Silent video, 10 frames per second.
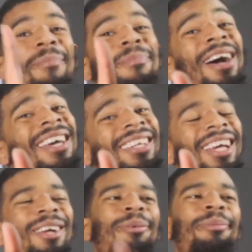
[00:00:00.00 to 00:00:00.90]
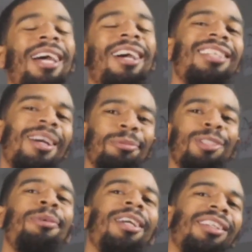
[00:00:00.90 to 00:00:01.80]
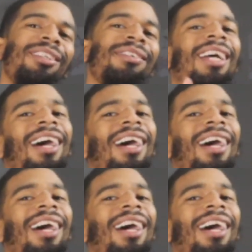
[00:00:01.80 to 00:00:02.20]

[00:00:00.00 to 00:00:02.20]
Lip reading: But from an outside perspective,